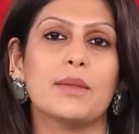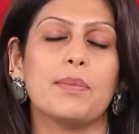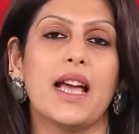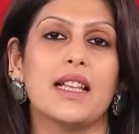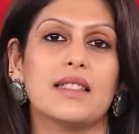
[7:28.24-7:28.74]
US
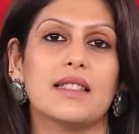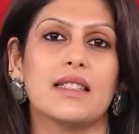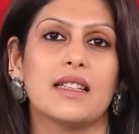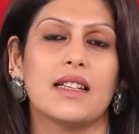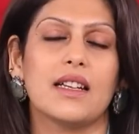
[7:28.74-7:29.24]

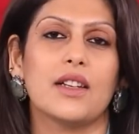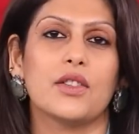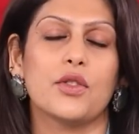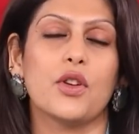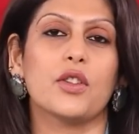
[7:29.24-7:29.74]
plans
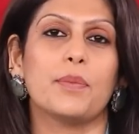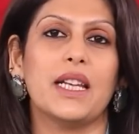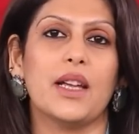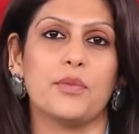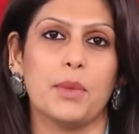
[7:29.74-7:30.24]
to not
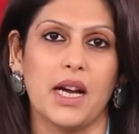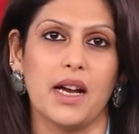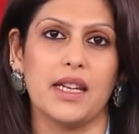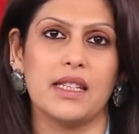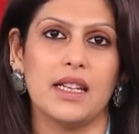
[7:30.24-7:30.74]
be left
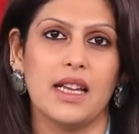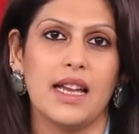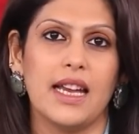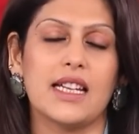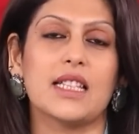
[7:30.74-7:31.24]
behind.
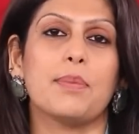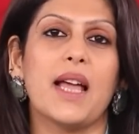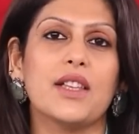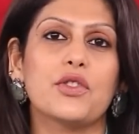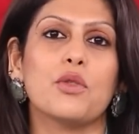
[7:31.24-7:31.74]
It has
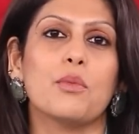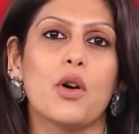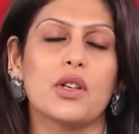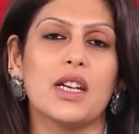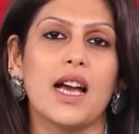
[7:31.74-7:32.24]
plans to
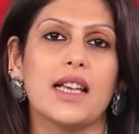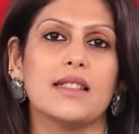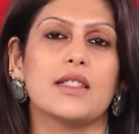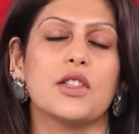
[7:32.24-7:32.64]
modernize